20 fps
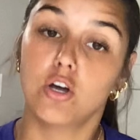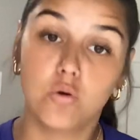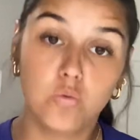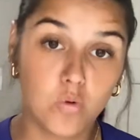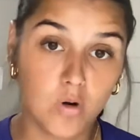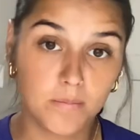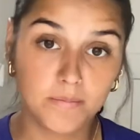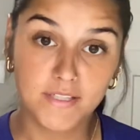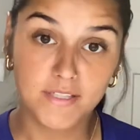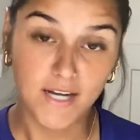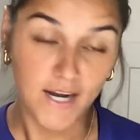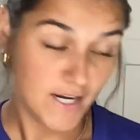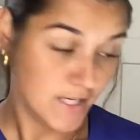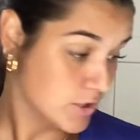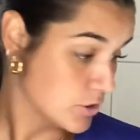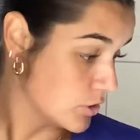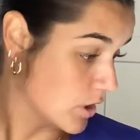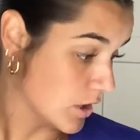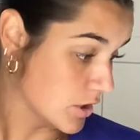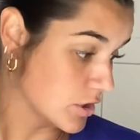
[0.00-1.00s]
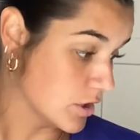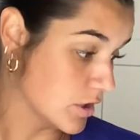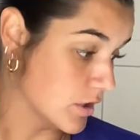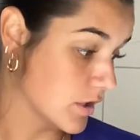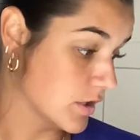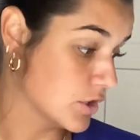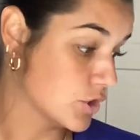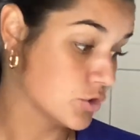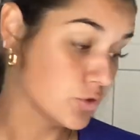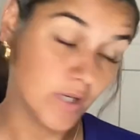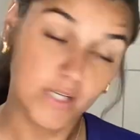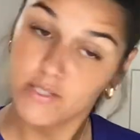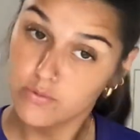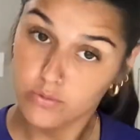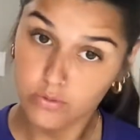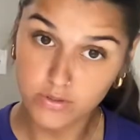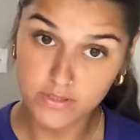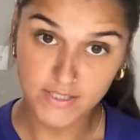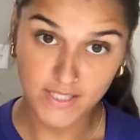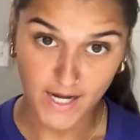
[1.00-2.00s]
warmth and high structure, strict
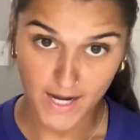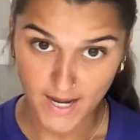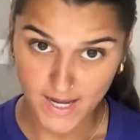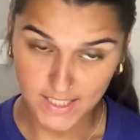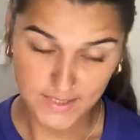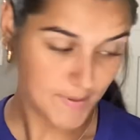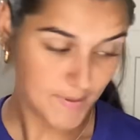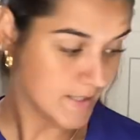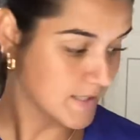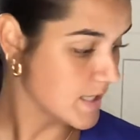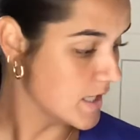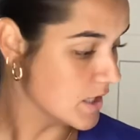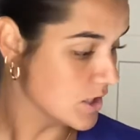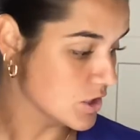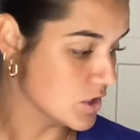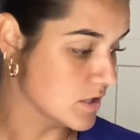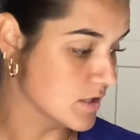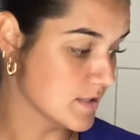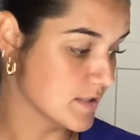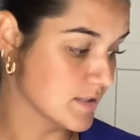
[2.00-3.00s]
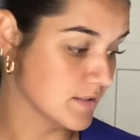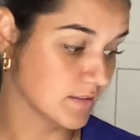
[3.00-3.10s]
rules and high expectations,